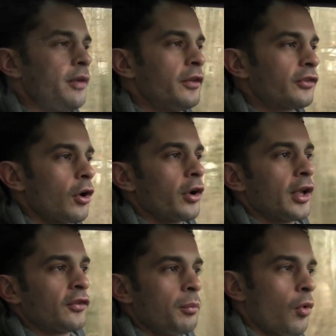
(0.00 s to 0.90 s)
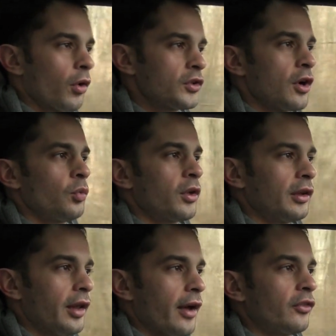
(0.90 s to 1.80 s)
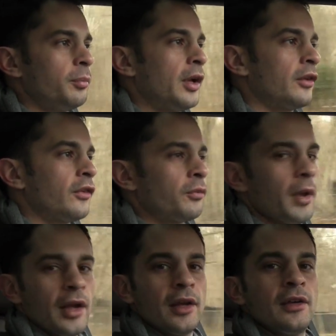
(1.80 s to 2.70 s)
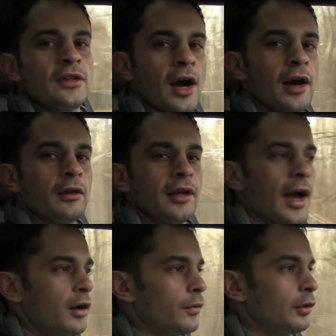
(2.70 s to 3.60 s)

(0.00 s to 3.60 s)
this car gets more done with less because it's made entirely out of